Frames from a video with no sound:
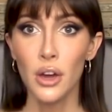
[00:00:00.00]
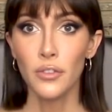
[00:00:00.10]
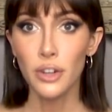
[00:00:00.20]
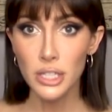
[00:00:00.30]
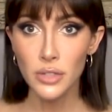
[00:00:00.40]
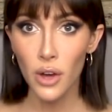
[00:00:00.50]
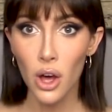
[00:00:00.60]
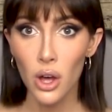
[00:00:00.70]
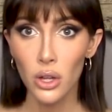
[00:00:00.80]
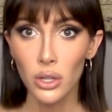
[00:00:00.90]
First of
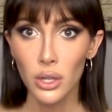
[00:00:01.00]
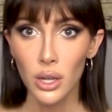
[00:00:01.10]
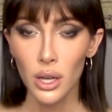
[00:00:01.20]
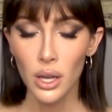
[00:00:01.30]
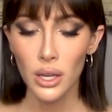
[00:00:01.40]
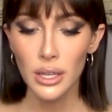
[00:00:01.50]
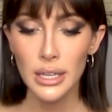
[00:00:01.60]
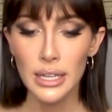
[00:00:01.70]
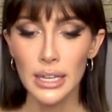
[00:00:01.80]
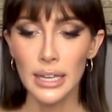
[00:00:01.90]
all,
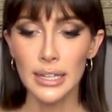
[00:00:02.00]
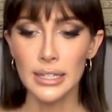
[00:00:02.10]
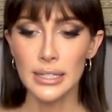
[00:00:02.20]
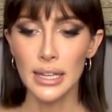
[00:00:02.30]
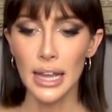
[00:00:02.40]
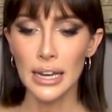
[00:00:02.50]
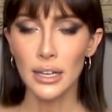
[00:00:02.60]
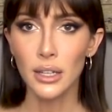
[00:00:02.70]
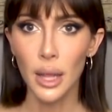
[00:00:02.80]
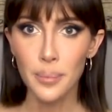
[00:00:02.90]
he is in
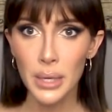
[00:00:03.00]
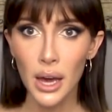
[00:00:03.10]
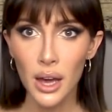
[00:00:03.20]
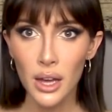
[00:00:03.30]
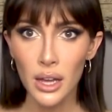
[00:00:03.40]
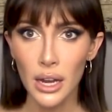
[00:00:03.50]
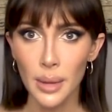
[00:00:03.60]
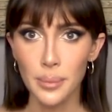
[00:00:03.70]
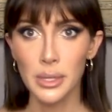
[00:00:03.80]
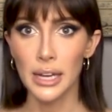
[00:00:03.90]
Colombia, and
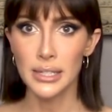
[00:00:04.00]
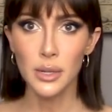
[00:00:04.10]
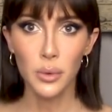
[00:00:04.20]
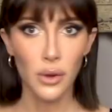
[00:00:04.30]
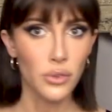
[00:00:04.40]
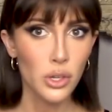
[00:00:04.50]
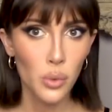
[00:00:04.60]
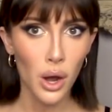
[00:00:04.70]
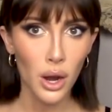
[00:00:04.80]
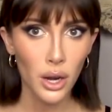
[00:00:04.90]
I'm guessing wherever you
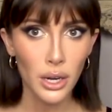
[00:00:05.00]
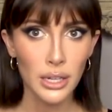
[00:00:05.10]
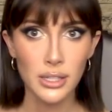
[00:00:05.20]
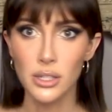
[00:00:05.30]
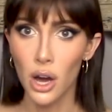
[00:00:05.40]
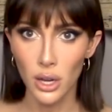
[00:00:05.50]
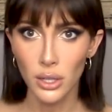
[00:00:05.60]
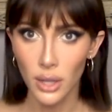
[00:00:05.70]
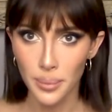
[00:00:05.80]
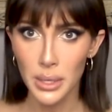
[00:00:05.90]
are, it is not
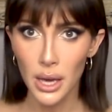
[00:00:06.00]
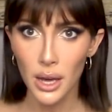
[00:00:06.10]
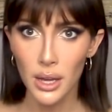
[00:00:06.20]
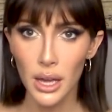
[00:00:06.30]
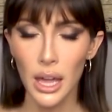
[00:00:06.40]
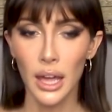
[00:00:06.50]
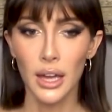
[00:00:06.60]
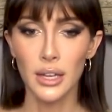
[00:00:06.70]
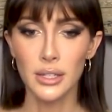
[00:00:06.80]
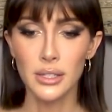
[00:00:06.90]
Colombia.
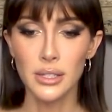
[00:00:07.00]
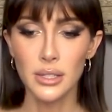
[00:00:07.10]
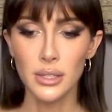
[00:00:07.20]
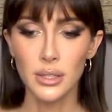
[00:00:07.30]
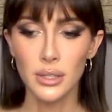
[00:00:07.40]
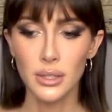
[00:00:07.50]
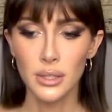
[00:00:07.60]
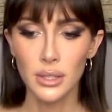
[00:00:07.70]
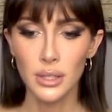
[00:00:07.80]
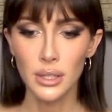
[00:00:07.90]
And
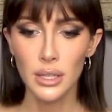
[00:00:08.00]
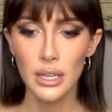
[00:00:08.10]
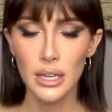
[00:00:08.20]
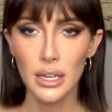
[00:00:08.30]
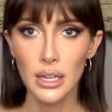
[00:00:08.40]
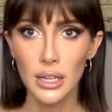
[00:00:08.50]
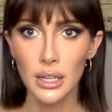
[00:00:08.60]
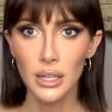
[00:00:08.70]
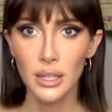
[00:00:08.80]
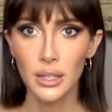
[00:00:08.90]
he